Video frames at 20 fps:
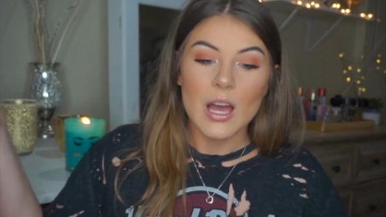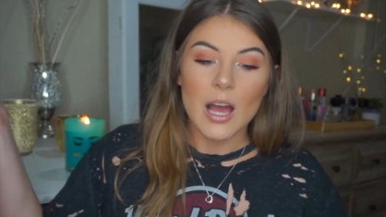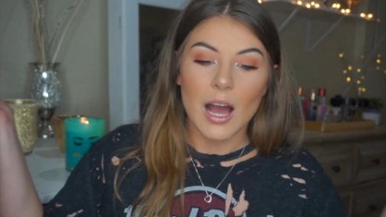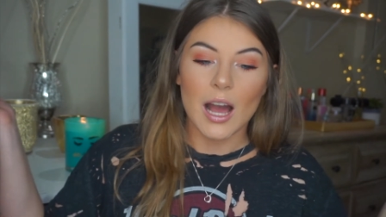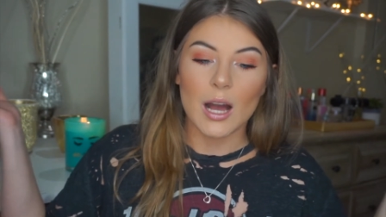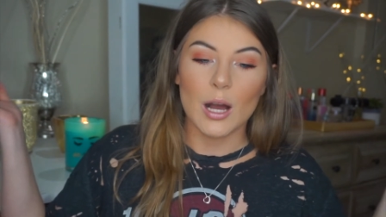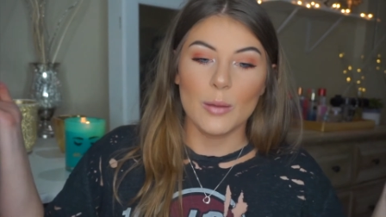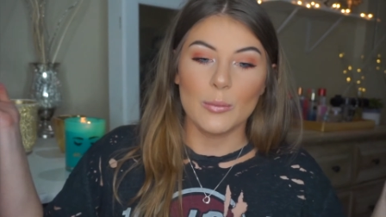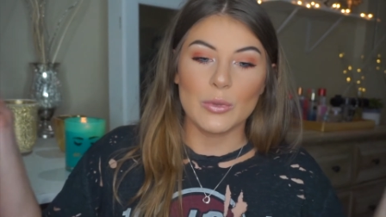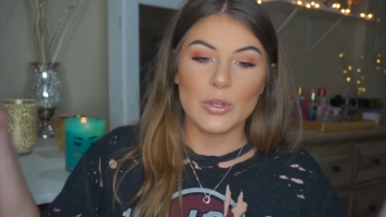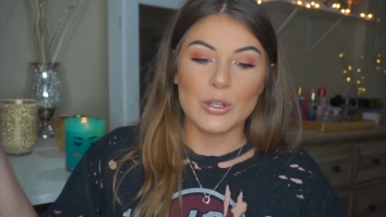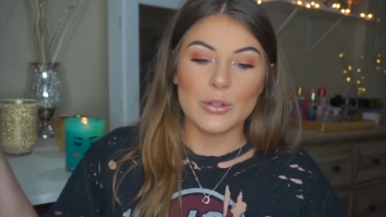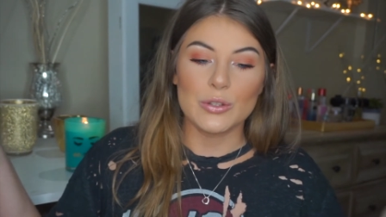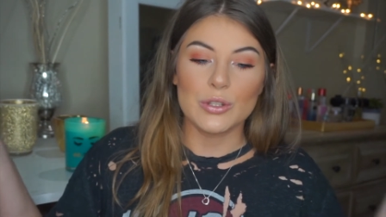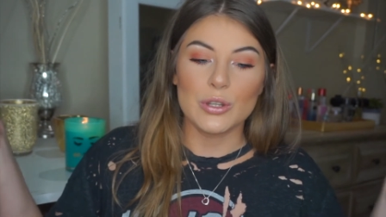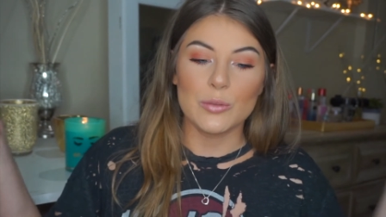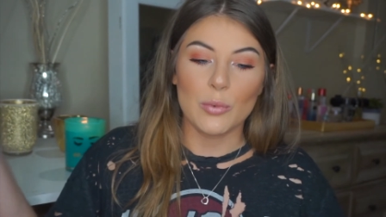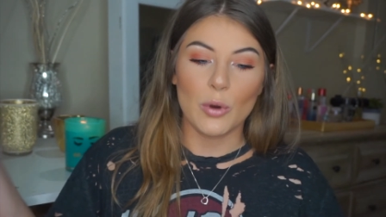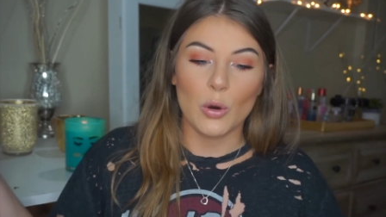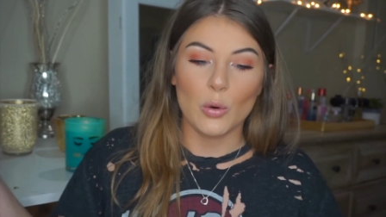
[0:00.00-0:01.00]

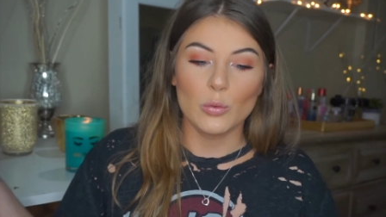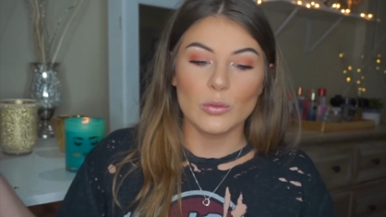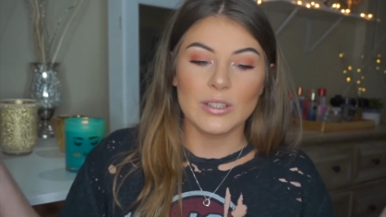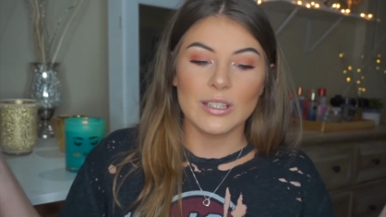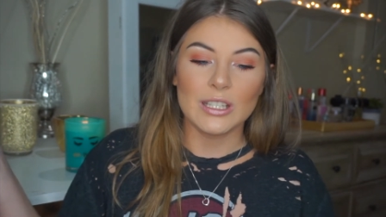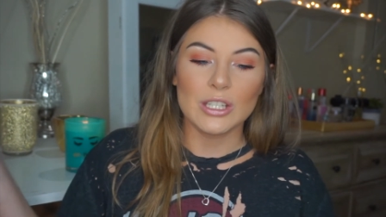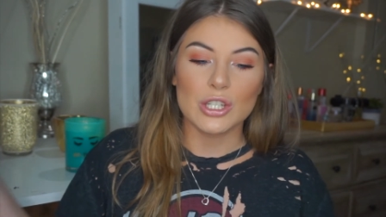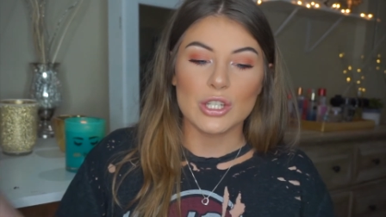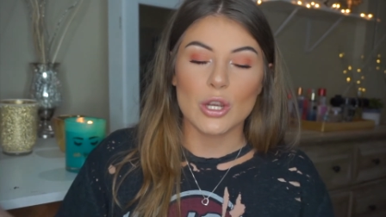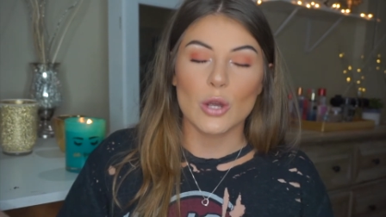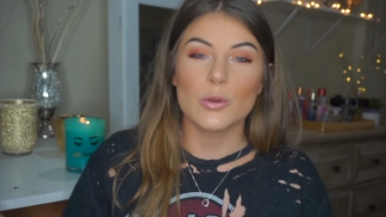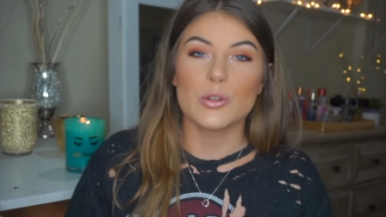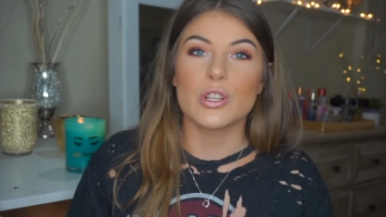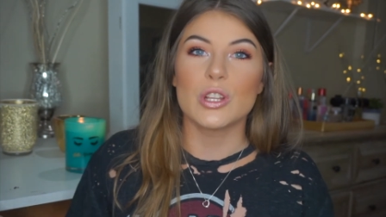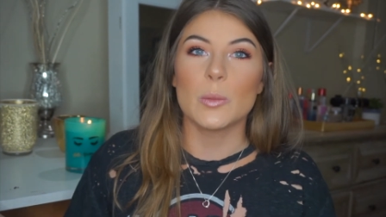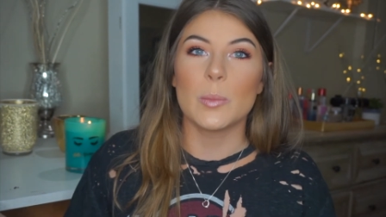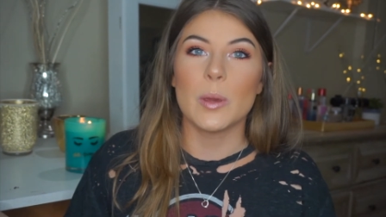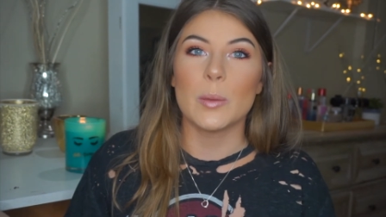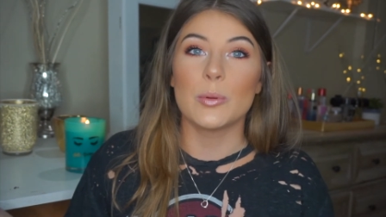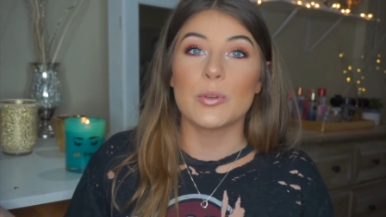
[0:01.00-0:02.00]
YouTube only shows you the
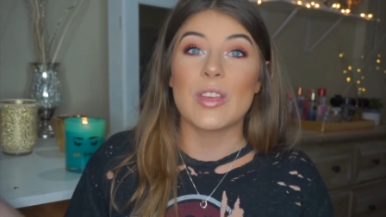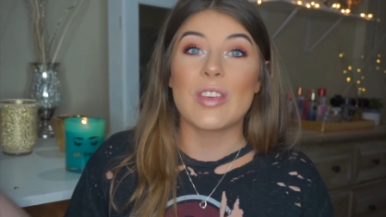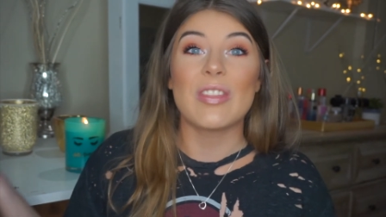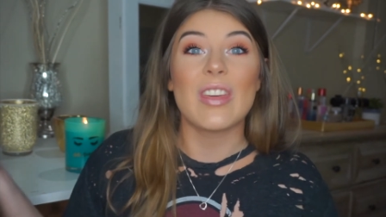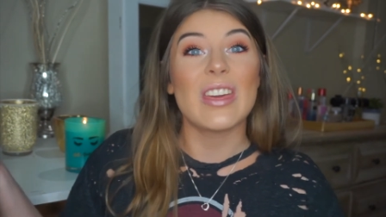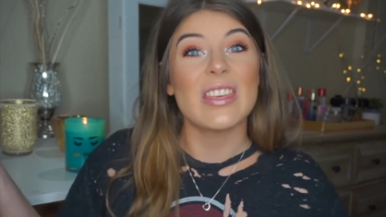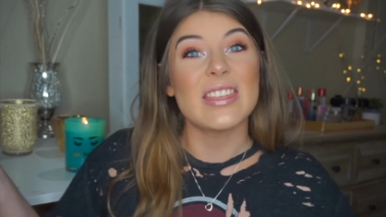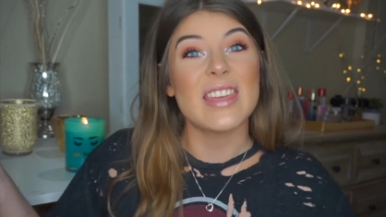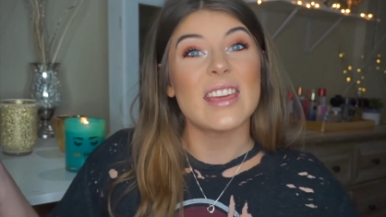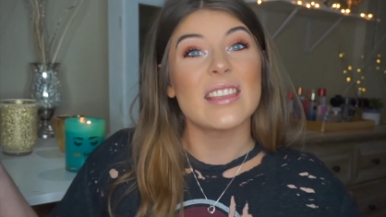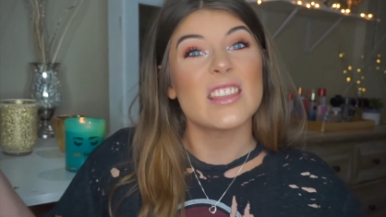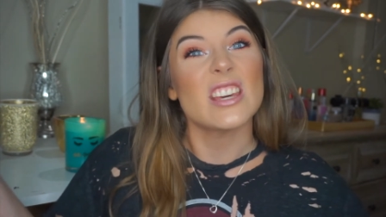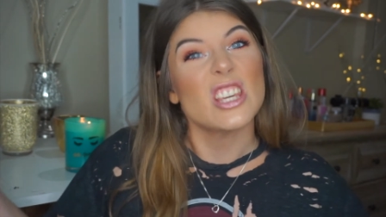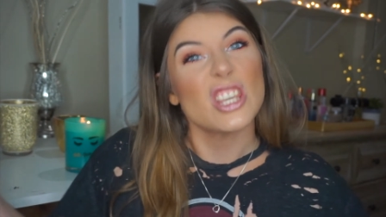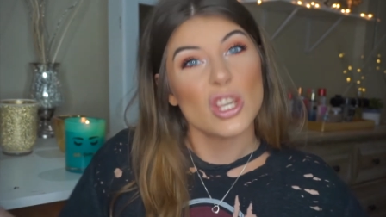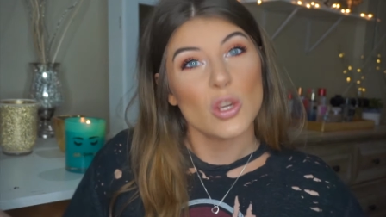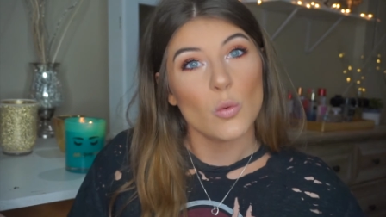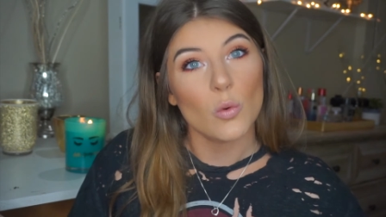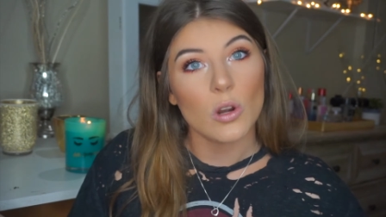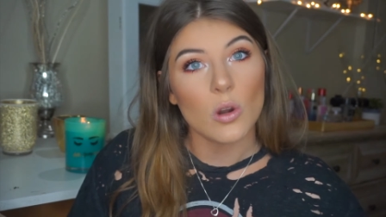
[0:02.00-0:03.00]
people that they think that
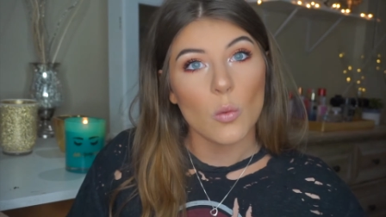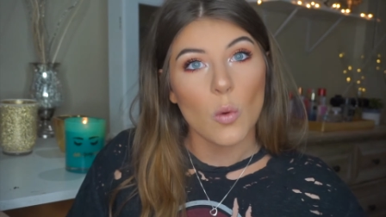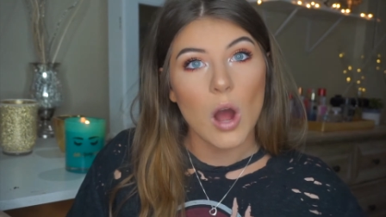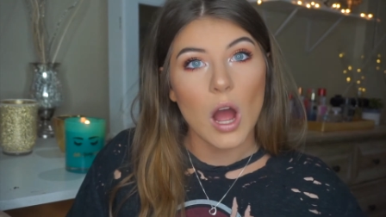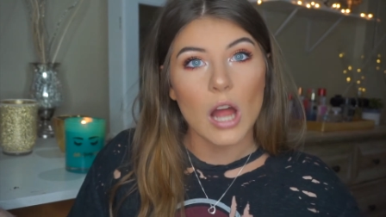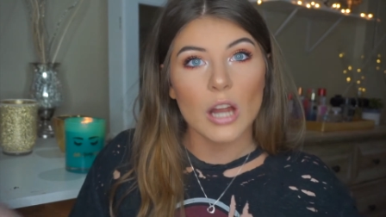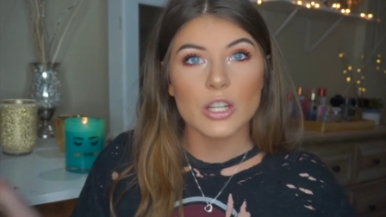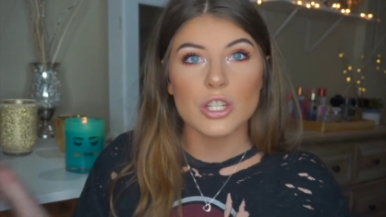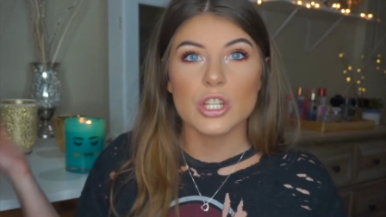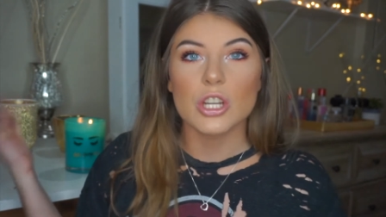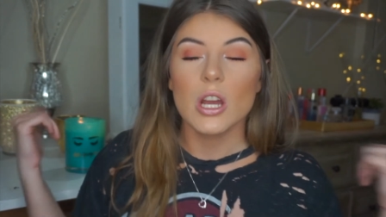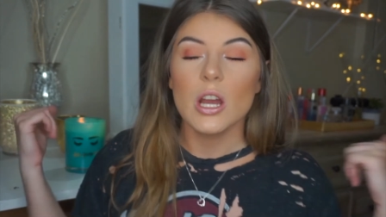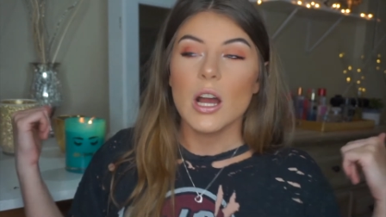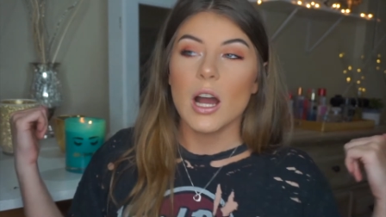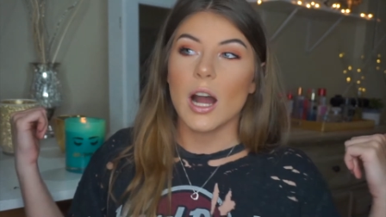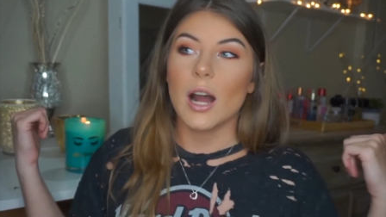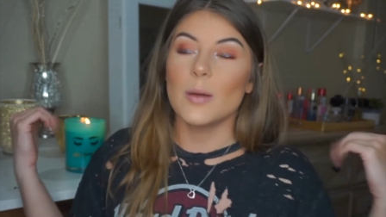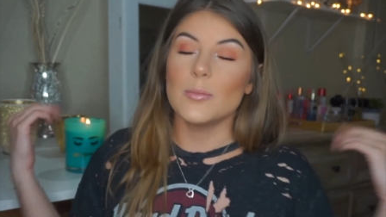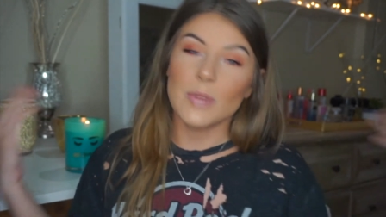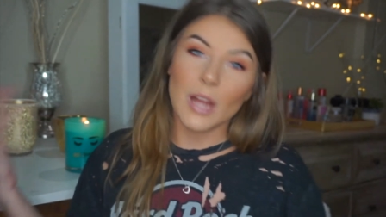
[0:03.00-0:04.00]
you want to watch,
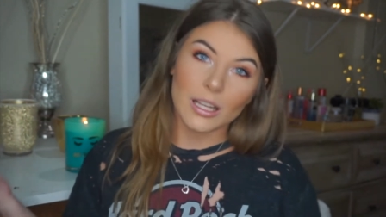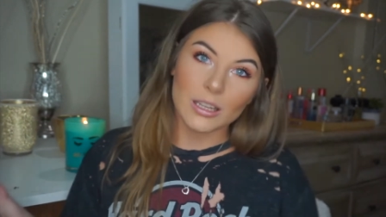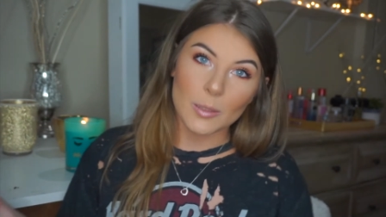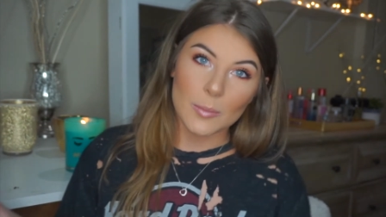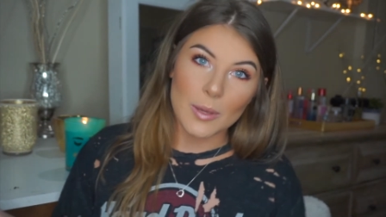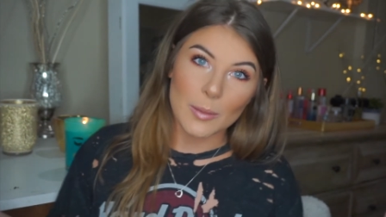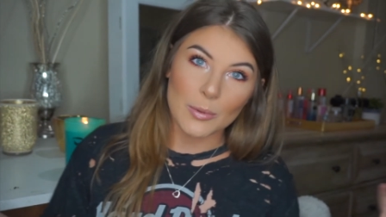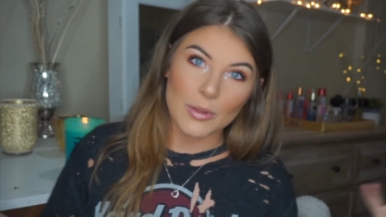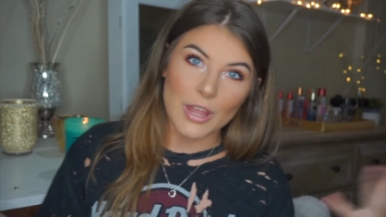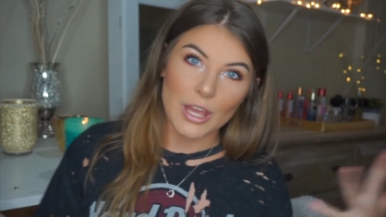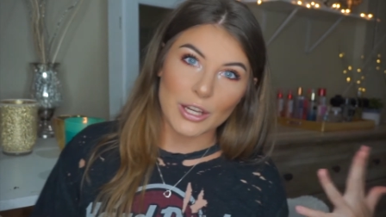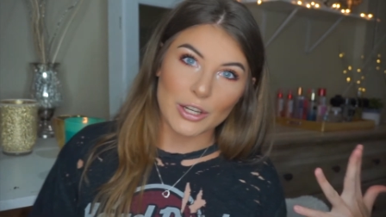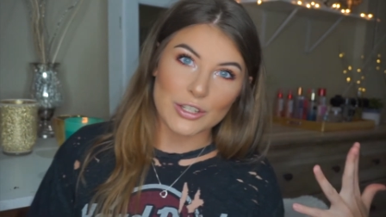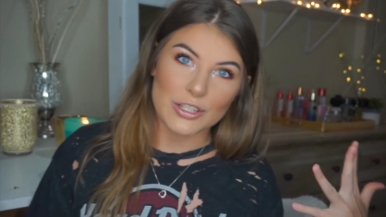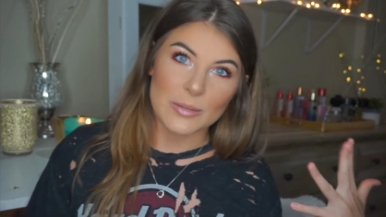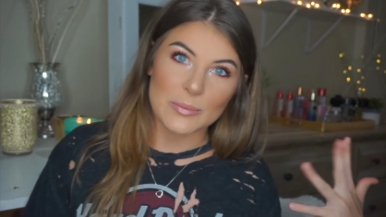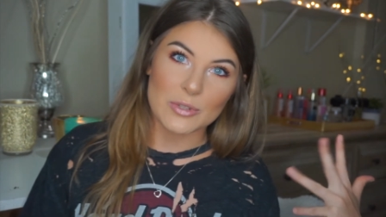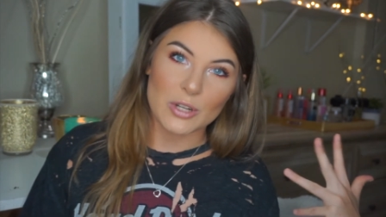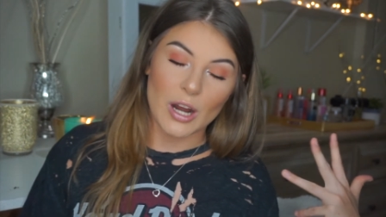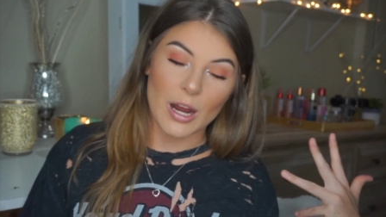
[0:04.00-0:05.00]
not the people that you're
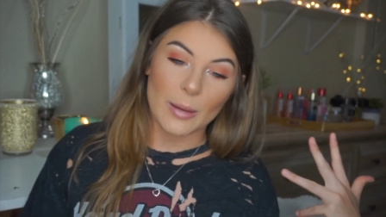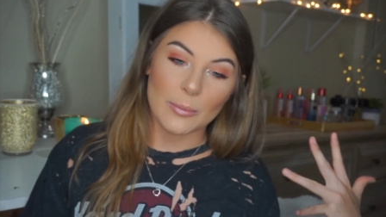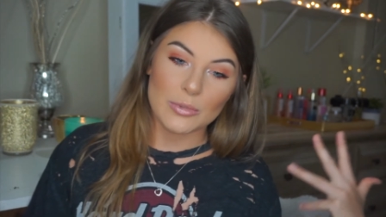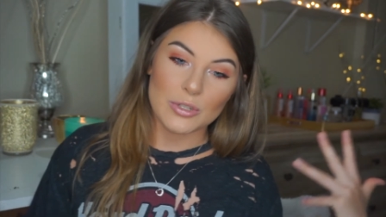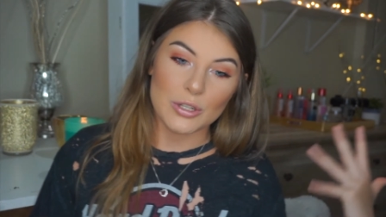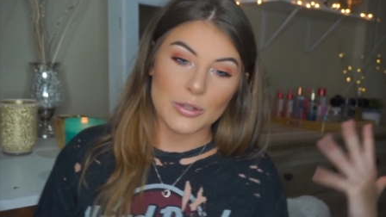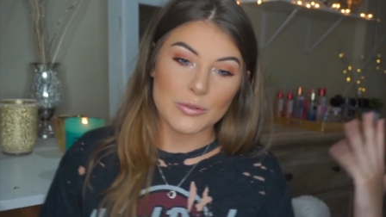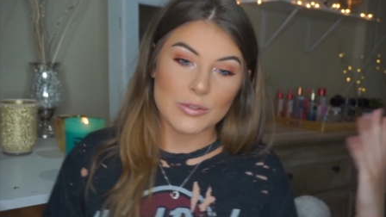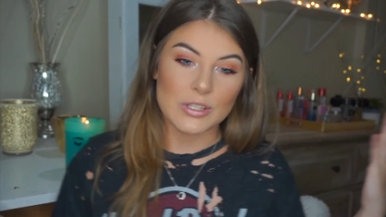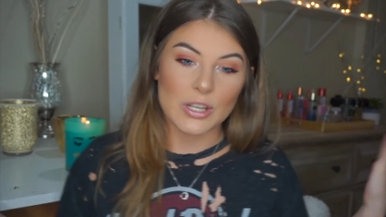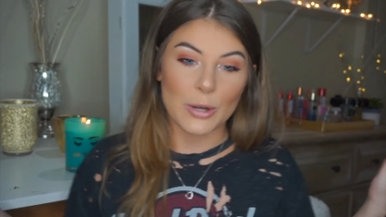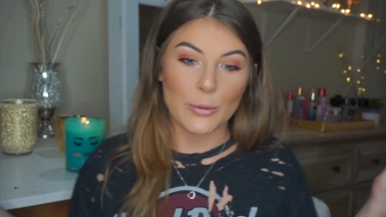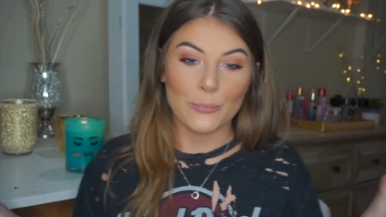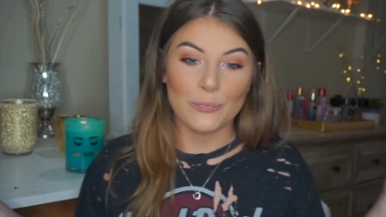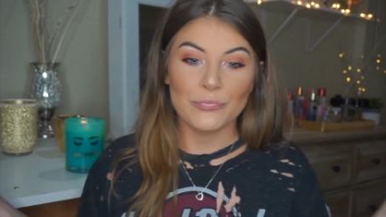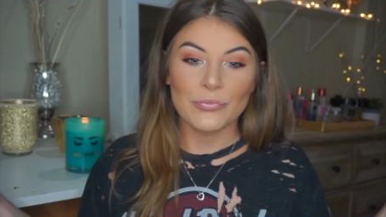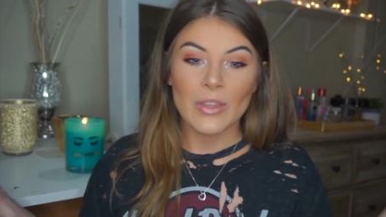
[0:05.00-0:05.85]
subscribed to. So